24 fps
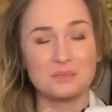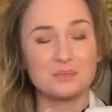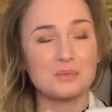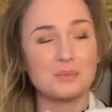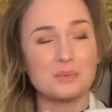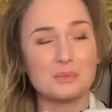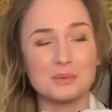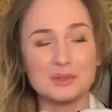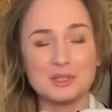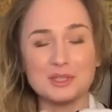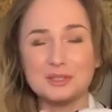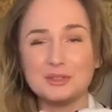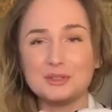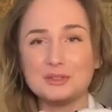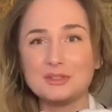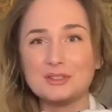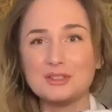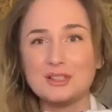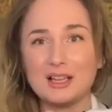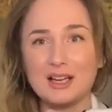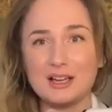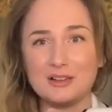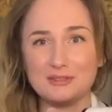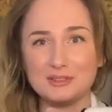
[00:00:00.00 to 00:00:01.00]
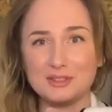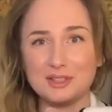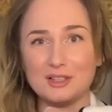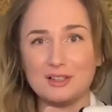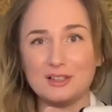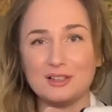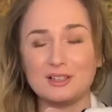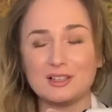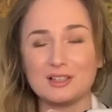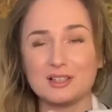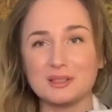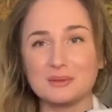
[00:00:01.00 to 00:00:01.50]
Bring your left
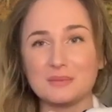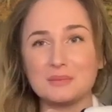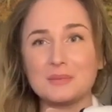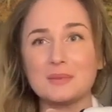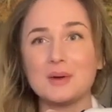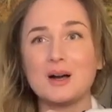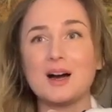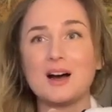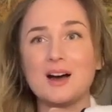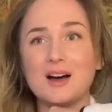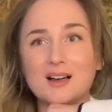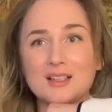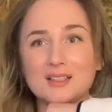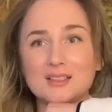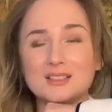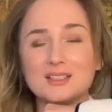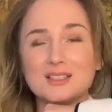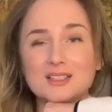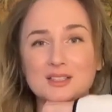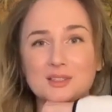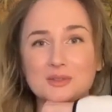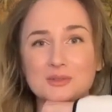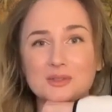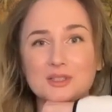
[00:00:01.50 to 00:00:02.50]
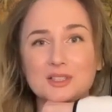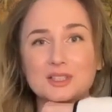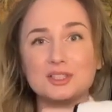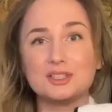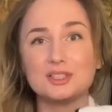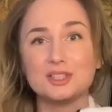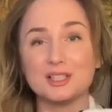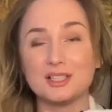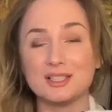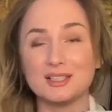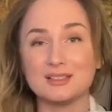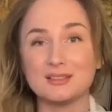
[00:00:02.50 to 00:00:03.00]
arm under your
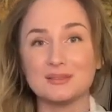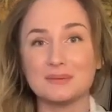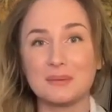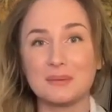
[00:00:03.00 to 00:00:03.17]
chin.